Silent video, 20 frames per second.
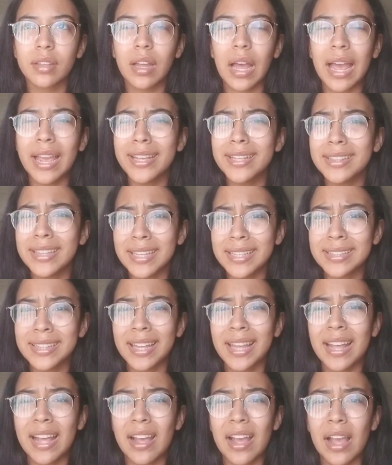I think
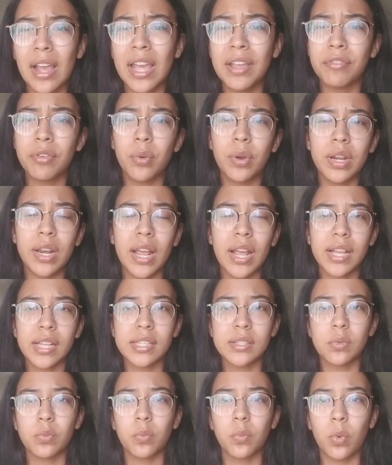that everyone
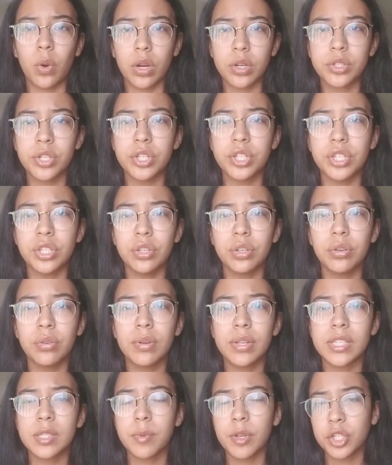has work to do,
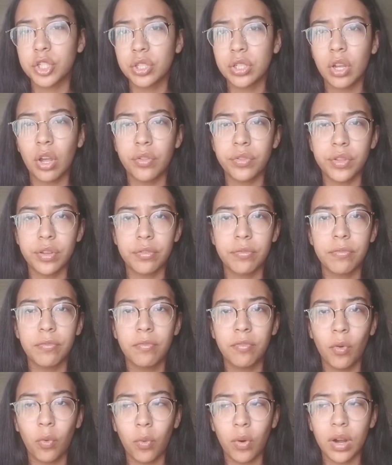especially on their
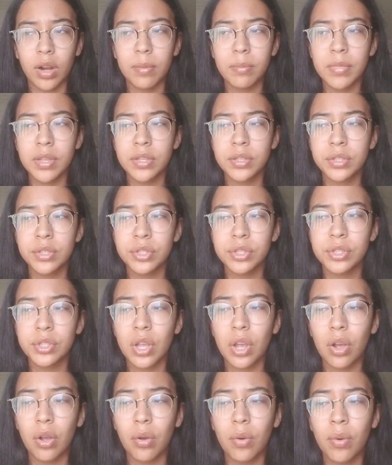form.
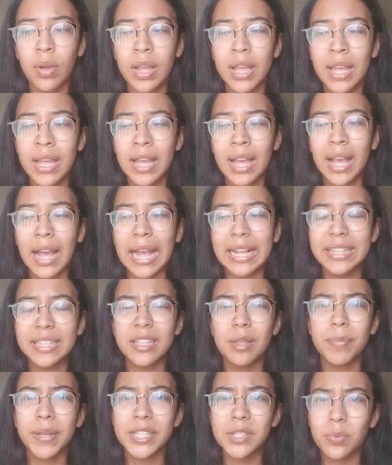So I think
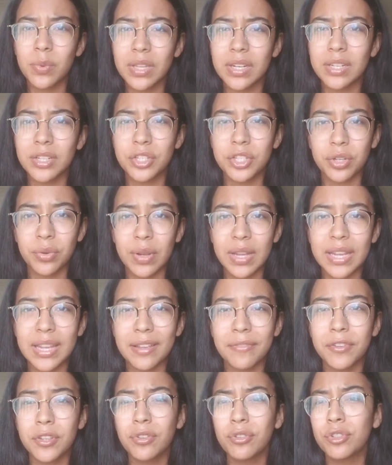the best way to do it,
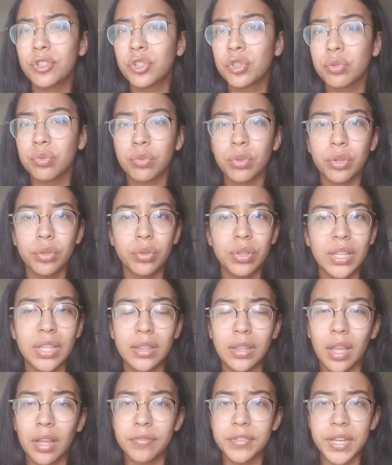if you truly
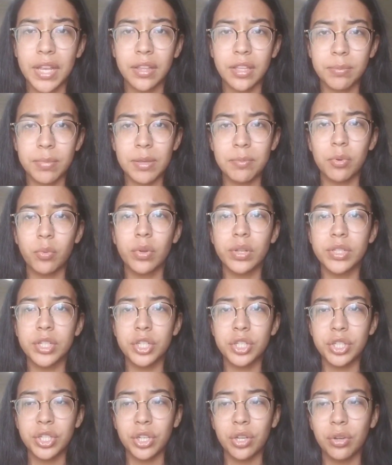love telling people what to
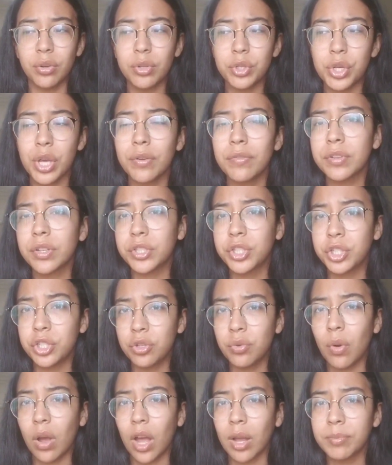do, you have
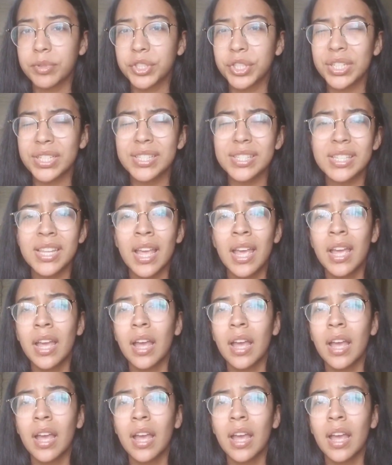two options.